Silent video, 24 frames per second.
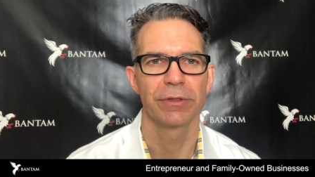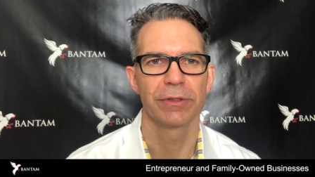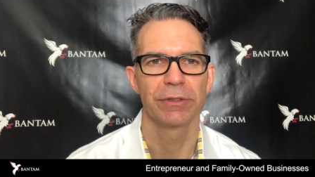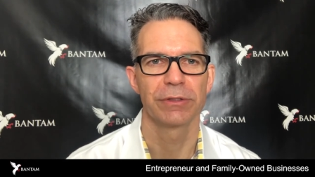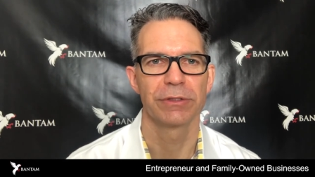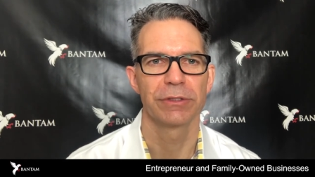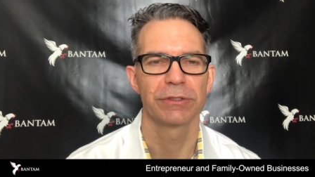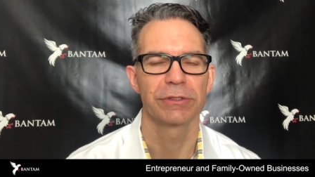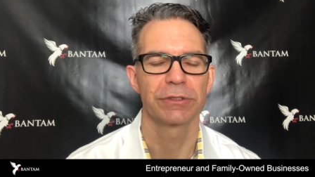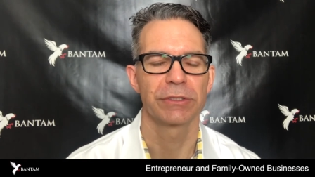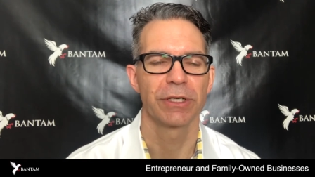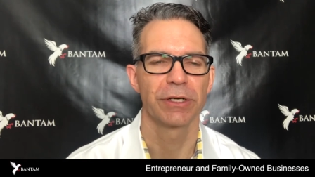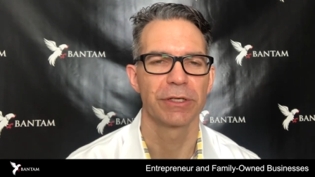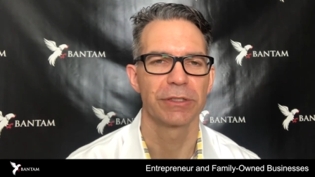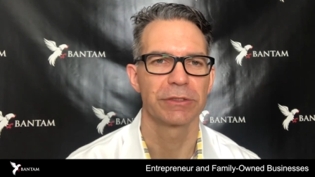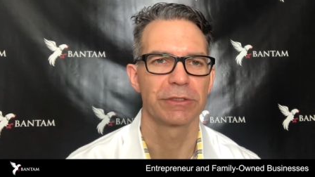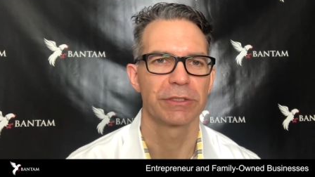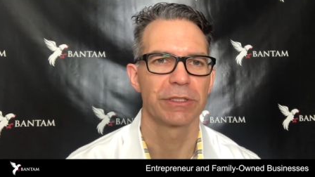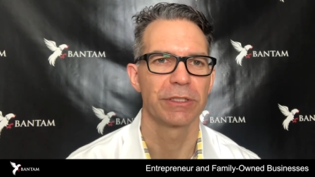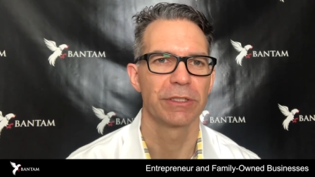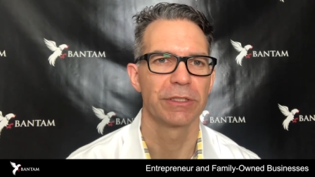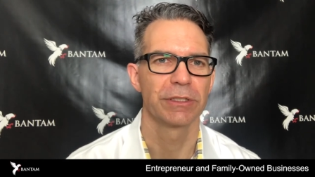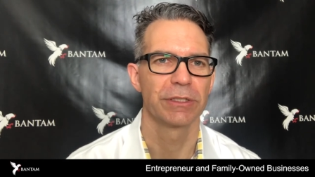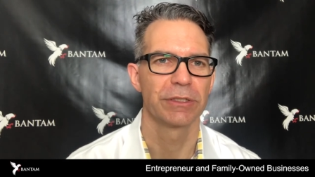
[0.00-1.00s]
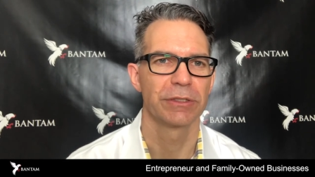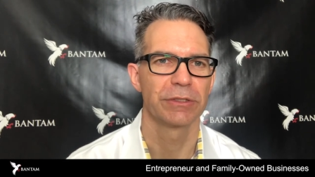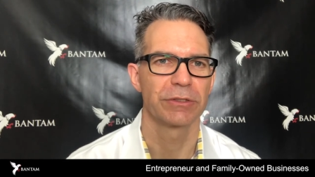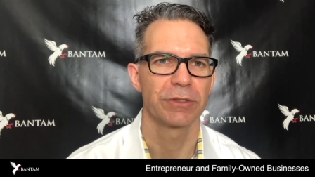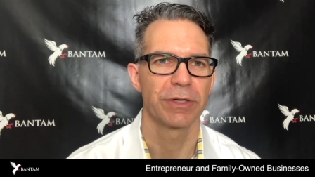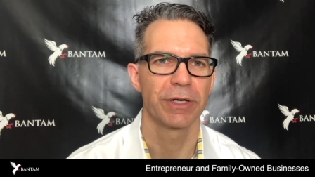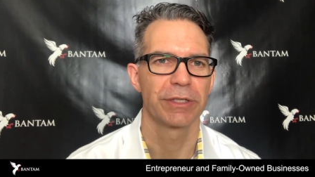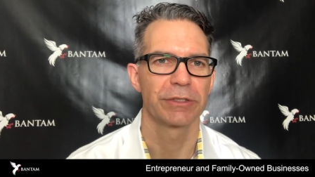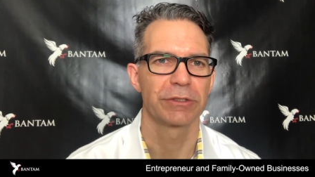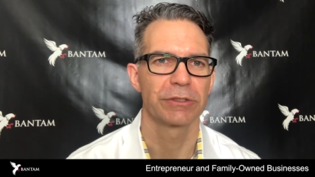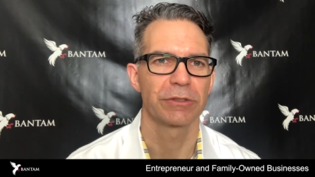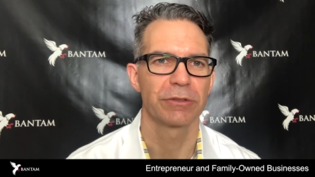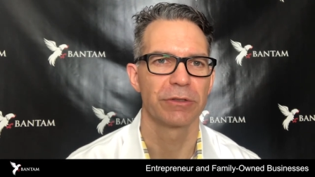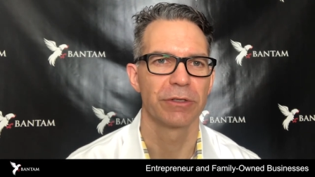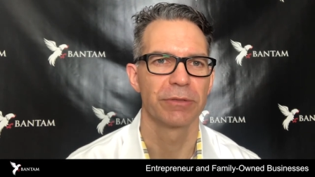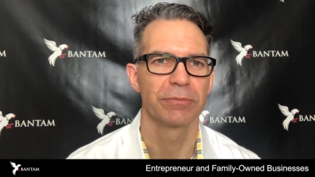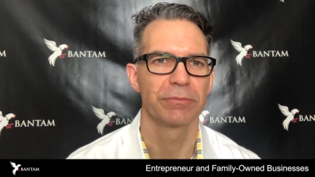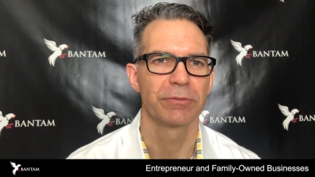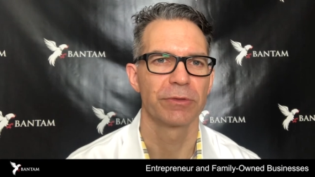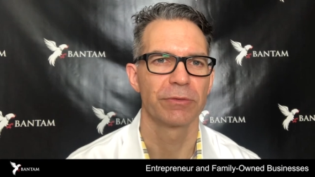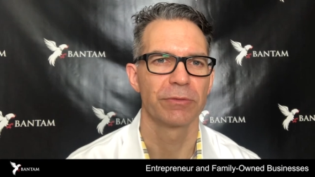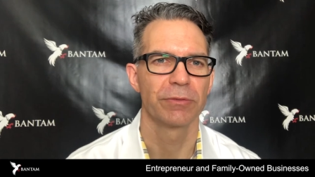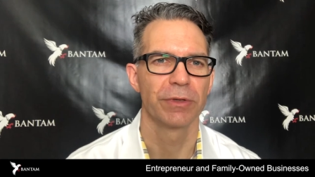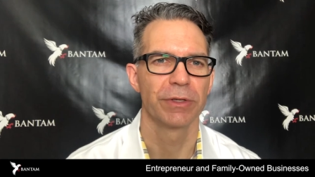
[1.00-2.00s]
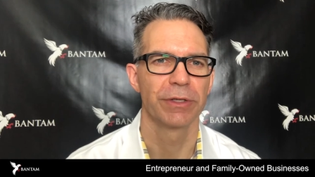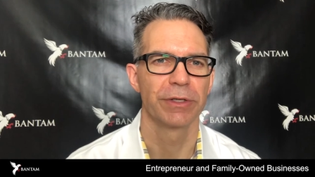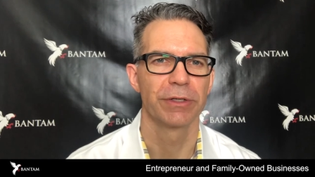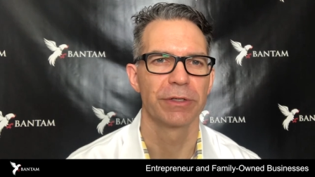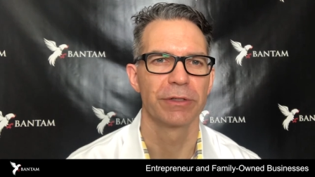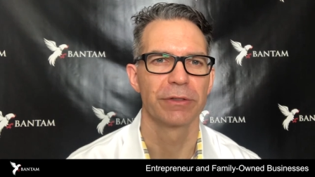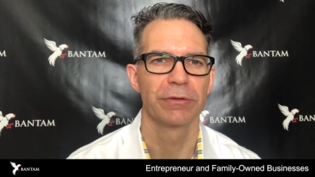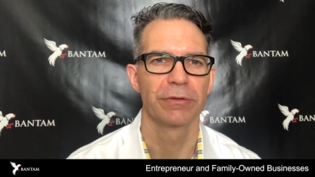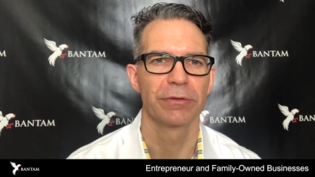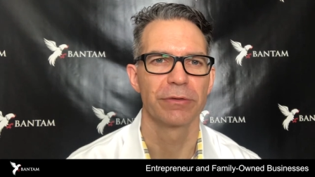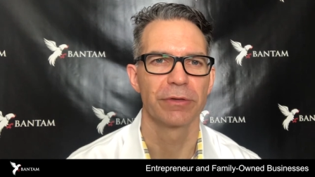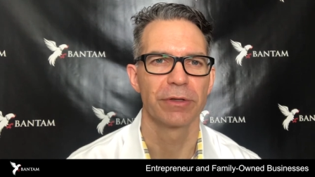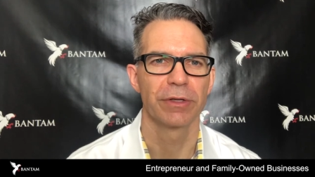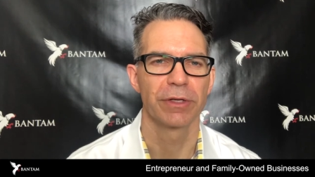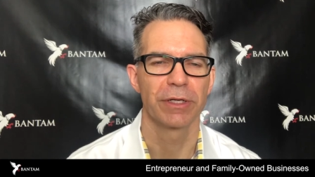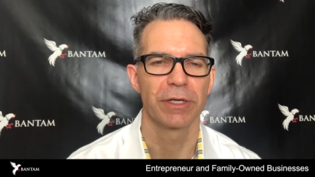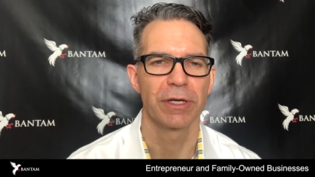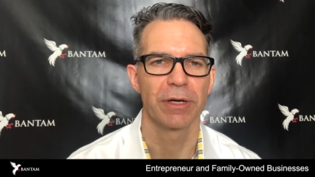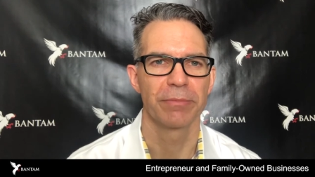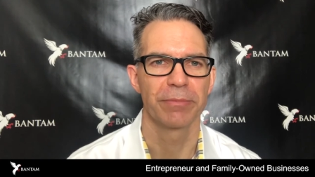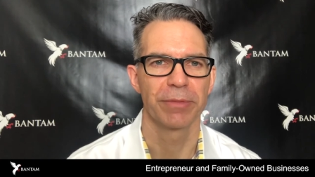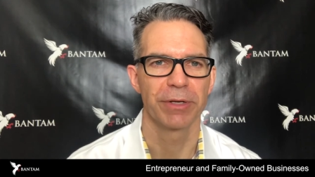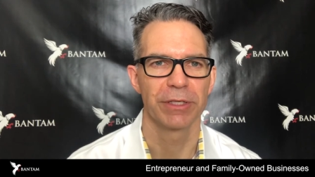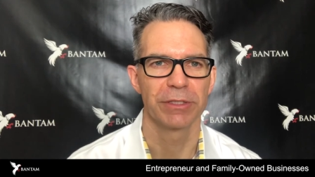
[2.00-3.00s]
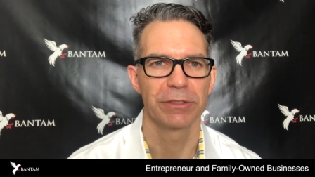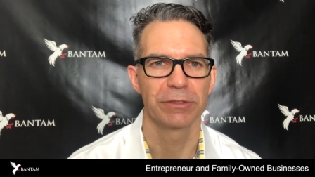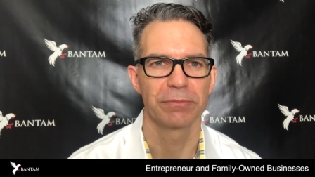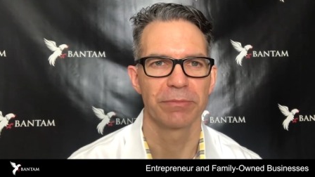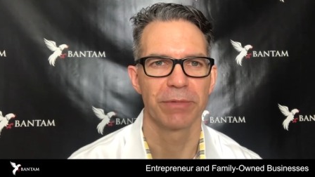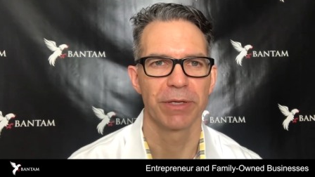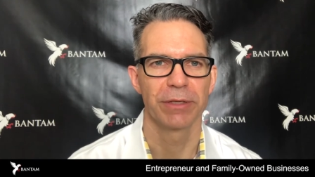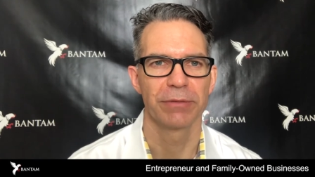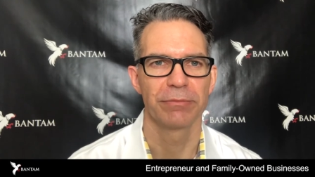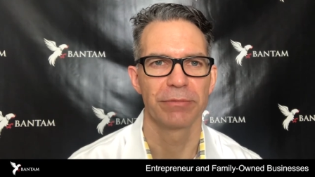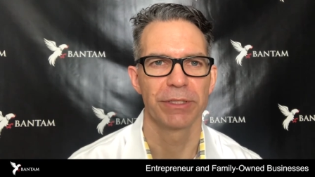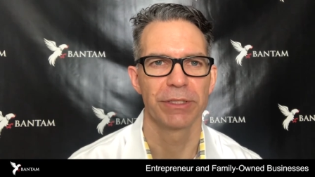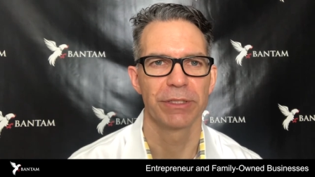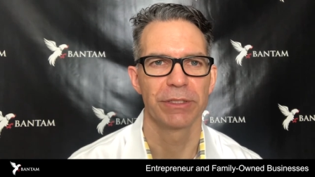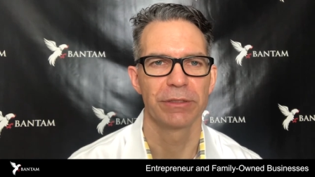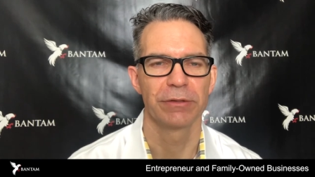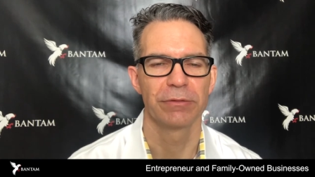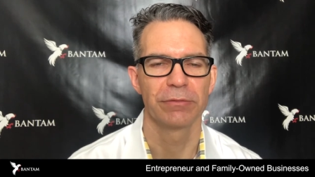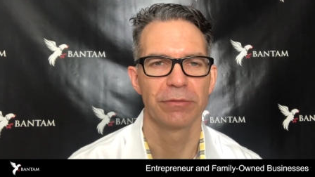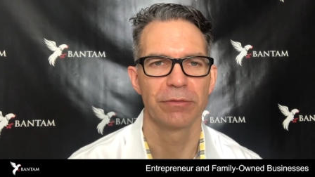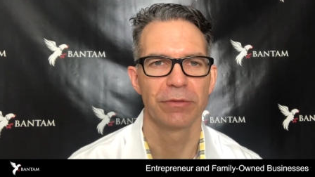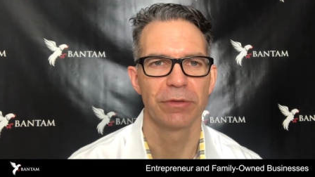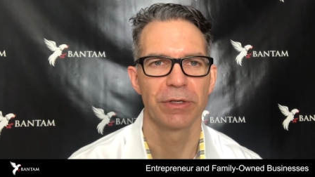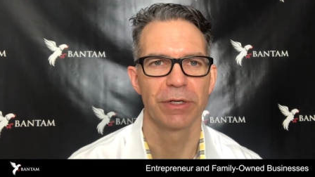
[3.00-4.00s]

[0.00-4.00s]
discussed in the transcript, where companies may be